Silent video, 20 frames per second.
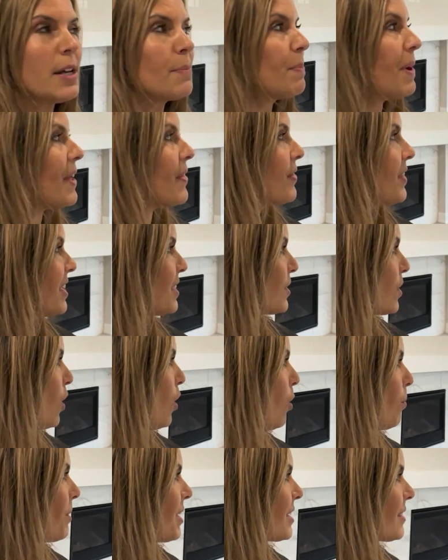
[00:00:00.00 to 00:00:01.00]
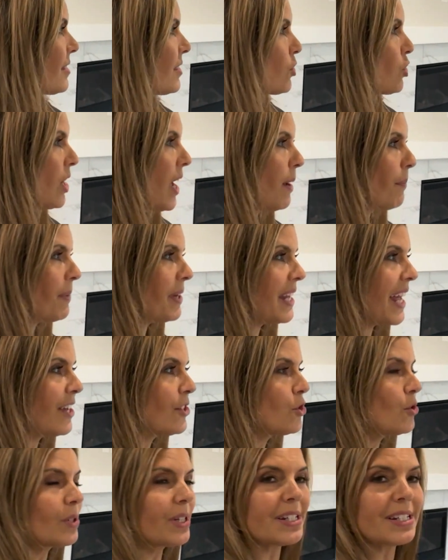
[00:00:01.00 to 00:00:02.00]
But this home is the Chapman.
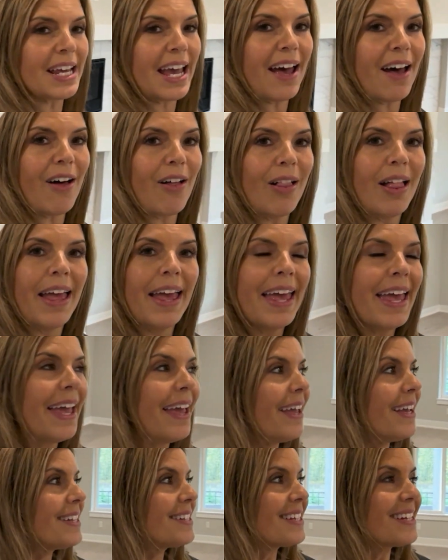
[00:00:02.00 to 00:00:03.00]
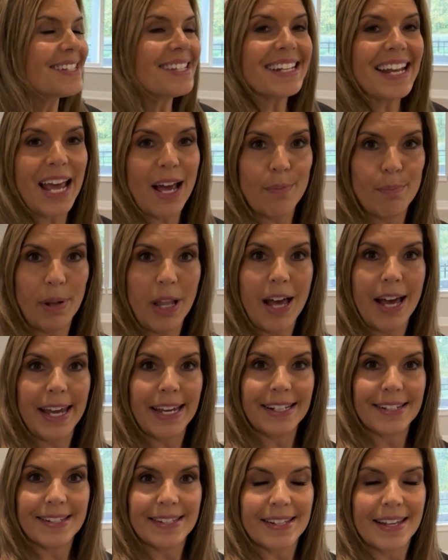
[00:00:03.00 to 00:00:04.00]
As you can tell, it doesn't have
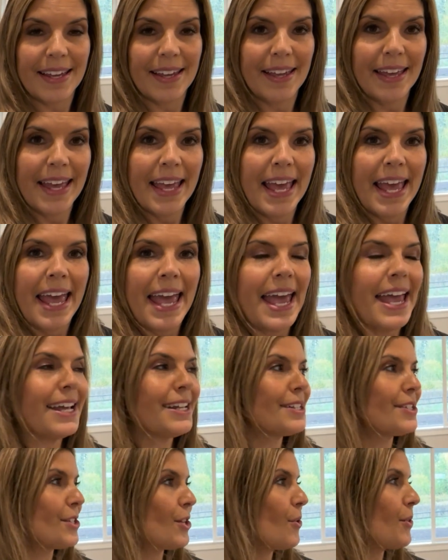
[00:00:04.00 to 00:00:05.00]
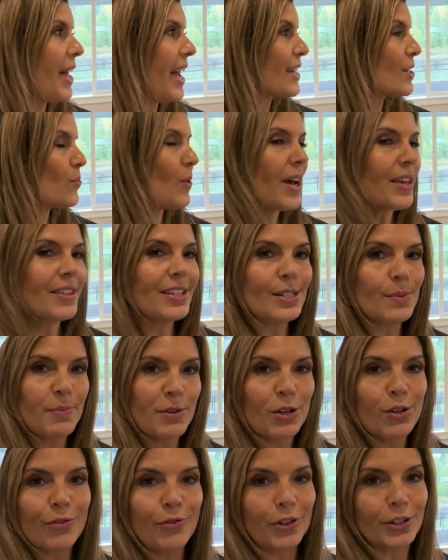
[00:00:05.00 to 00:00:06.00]
blinds. And so that's why this
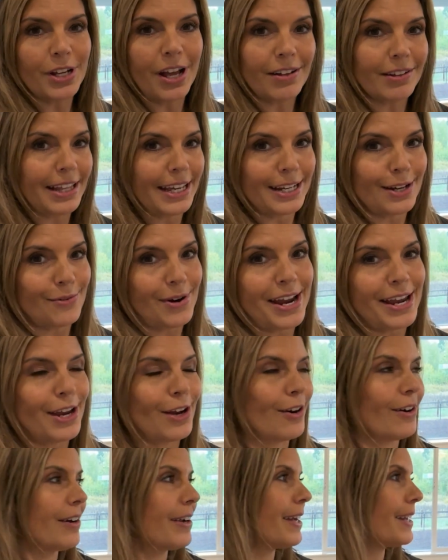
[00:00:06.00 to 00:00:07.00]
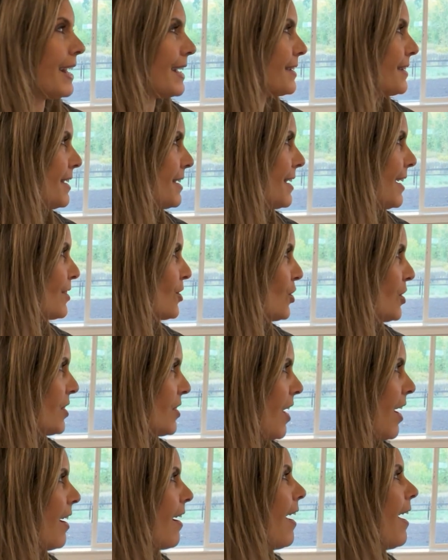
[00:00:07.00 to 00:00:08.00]
beautiful young lady right here, and I say yes, she's
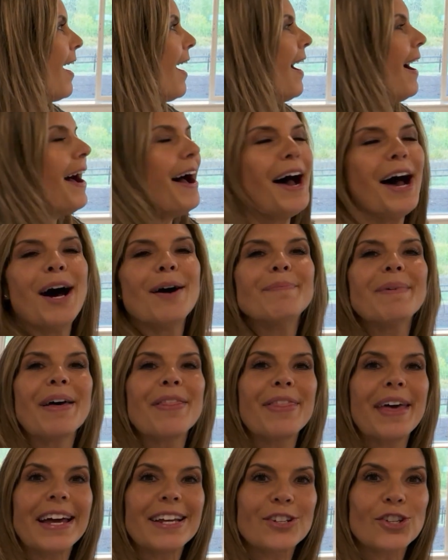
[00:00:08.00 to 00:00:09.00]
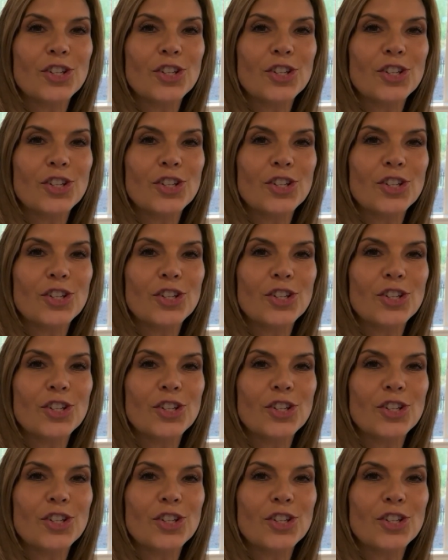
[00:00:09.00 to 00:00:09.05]
young, that